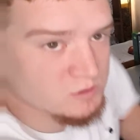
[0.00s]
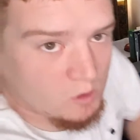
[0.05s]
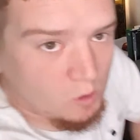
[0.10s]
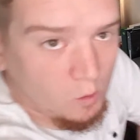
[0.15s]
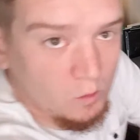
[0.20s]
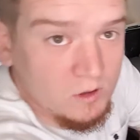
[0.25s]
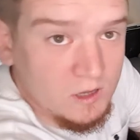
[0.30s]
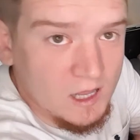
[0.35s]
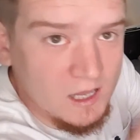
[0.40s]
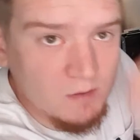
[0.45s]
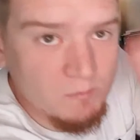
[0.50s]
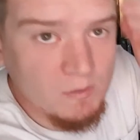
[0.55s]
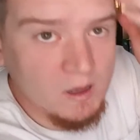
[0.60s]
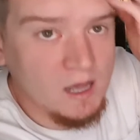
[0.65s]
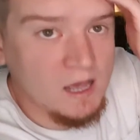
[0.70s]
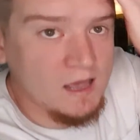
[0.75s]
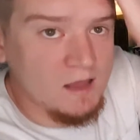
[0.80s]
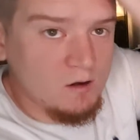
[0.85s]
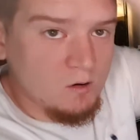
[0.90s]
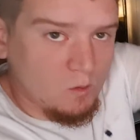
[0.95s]
old like
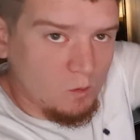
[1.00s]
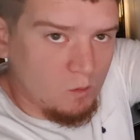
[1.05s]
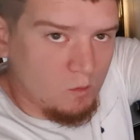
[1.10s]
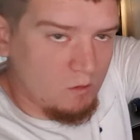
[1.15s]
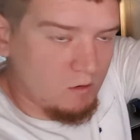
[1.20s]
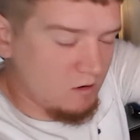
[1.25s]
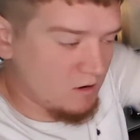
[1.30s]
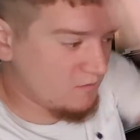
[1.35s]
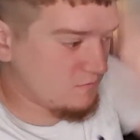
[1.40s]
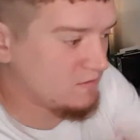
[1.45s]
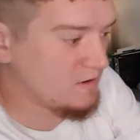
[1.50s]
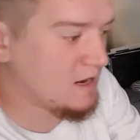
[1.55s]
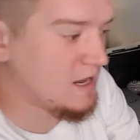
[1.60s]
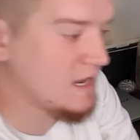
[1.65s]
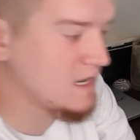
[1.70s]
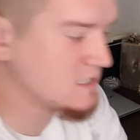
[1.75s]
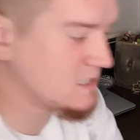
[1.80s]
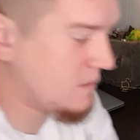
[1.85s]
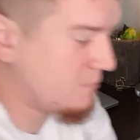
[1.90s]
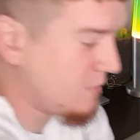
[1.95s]
mine, or if it
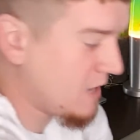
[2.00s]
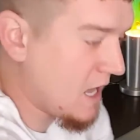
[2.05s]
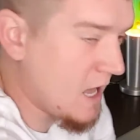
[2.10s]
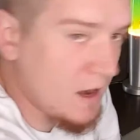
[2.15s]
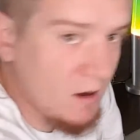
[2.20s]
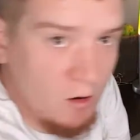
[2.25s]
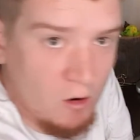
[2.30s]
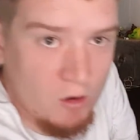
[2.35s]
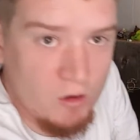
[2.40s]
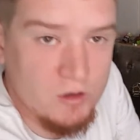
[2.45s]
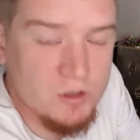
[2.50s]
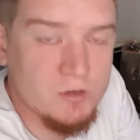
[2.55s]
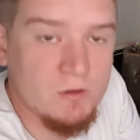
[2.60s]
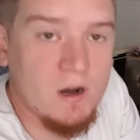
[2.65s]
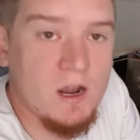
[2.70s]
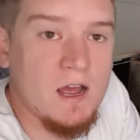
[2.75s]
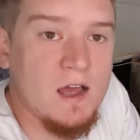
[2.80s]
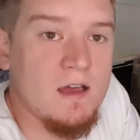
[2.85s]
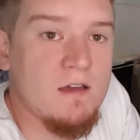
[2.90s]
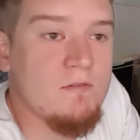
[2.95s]
has a bad hard
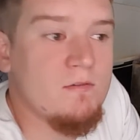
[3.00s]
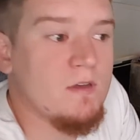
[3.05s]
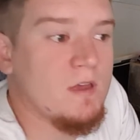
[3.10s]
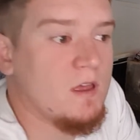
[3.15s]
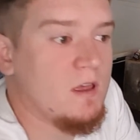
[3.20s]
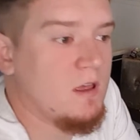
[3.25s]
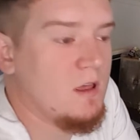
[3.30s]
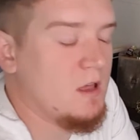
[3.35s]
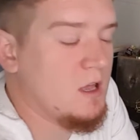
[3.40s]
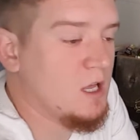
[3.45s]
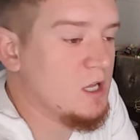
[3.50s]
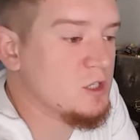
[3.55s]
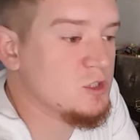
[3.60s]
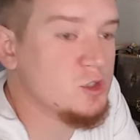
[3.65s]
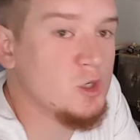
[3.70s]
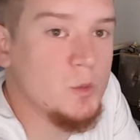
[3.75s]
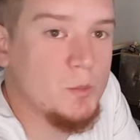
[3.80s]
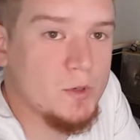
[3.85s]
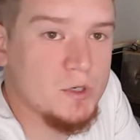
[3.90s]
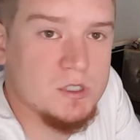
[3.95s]
drive,
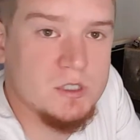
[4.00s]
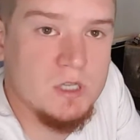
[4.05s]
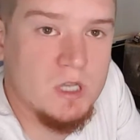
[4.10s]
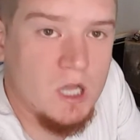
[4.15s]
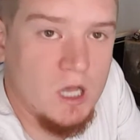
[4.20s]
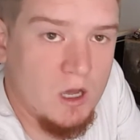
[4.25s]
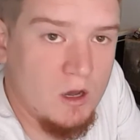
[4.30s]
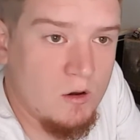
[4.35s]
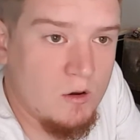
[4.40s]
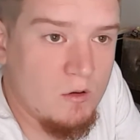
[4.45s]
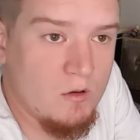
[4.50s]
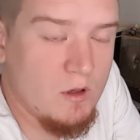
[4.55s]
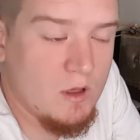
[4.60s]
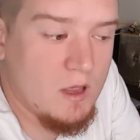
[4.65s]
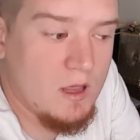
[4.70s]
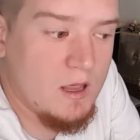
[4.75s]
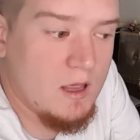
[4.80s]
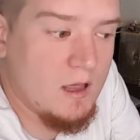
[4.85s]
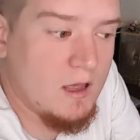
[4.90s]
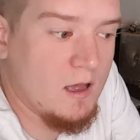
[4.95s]
super slow,
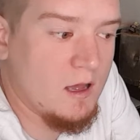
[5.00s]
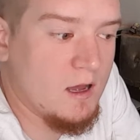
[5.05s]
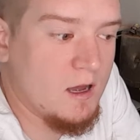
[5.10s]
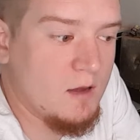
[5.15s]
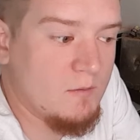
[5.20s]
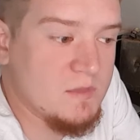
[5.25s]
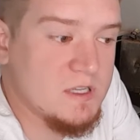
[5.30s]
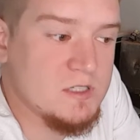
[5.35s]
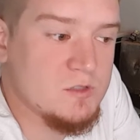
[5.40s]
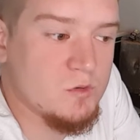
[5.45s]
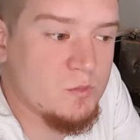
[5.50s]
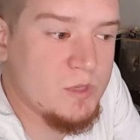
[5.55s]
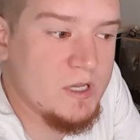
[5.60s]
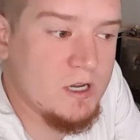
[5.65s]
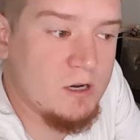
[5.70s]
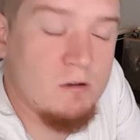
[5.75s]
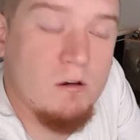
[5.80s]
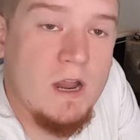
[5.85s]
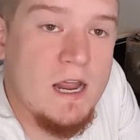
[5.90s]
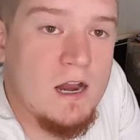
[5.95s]
this will be a
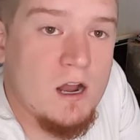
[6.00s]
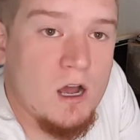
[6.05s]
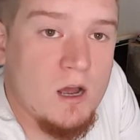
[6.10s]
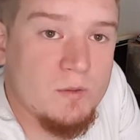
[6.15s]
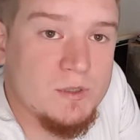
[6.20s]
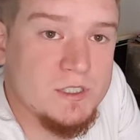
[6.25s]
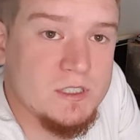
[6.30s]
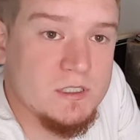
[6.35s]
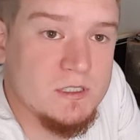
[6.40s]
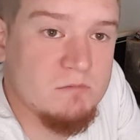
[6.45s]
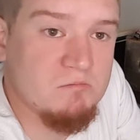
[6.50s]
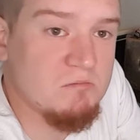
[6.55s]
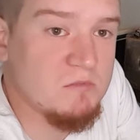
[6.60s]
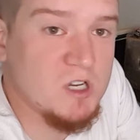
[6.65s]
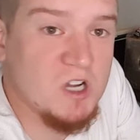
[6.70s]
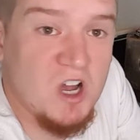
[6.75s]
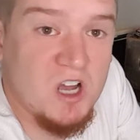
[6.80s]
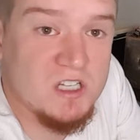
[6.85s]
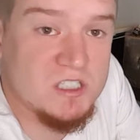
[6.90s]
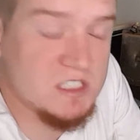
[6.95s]
great option.
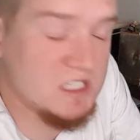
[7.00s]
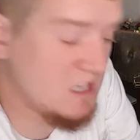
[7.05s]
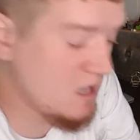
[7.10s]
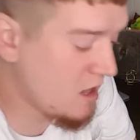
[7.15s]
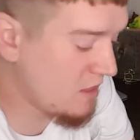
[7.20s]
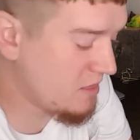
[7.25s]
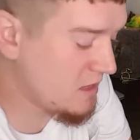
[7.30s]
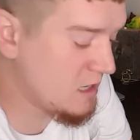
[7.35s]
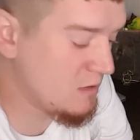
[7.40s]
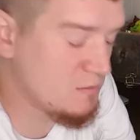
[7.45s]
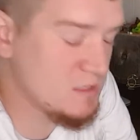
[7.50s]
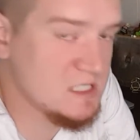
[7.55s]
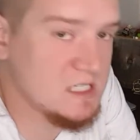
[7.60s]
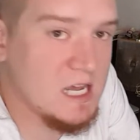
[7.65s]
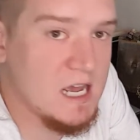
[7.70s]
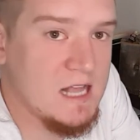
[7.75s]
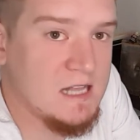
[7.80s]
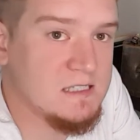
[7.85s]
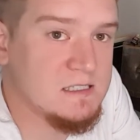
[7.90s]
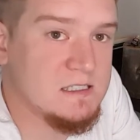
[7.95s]
Costs nothing
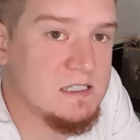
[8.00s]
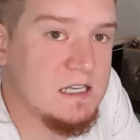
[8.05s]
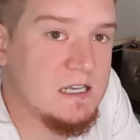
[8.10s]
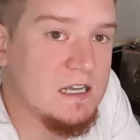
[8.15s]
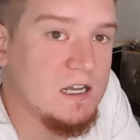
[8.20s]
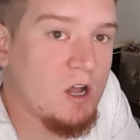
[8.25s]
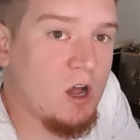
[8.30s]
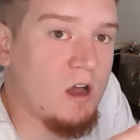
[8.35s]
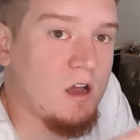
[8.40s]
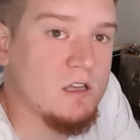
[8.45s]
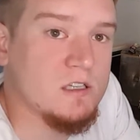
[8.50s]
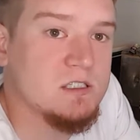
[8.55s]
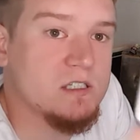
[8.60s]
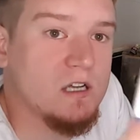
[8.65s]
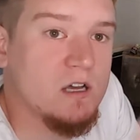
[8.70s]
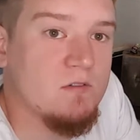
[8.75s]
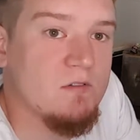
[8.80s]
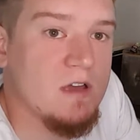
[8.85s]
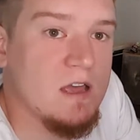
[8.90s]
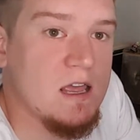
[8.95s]
besides the cost
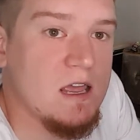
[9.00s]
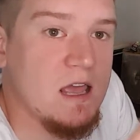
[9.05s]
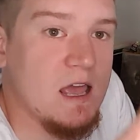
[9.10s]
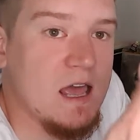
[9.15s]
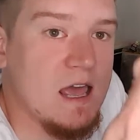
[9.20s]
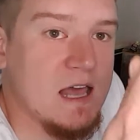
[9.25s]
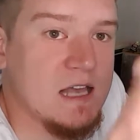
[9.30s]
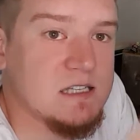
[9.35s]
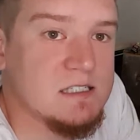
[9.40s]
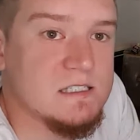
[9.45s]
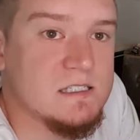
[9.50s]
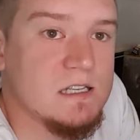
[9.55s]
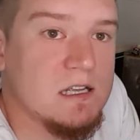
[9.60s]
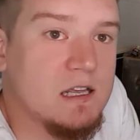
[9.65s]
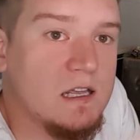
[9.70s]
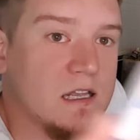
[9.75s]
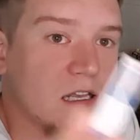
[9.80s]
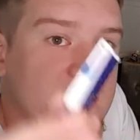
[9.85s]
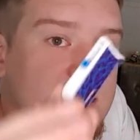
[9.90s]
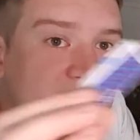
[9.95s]
of a
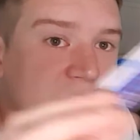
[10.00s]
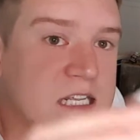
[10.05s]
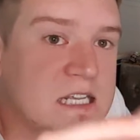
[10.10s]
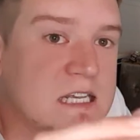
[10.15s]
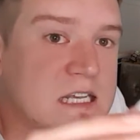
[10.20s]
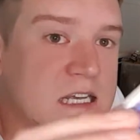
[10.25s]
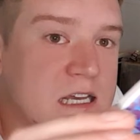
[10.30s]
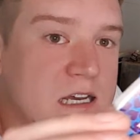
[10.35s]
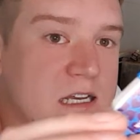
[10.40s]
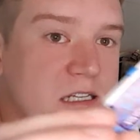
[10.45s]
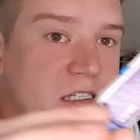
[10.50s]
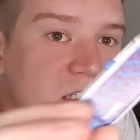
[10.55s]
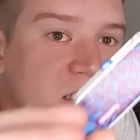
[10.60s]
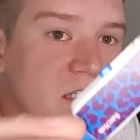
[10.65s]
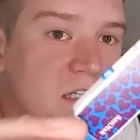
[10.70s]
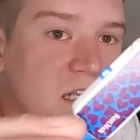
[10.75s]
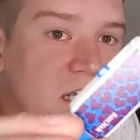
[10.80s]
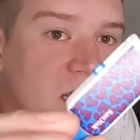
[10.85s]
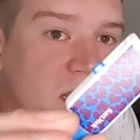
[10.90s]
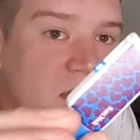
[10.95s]
SD
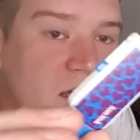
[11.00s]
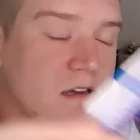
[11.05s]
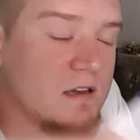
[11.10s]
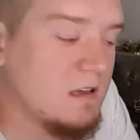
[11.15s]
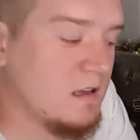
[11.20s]
stick.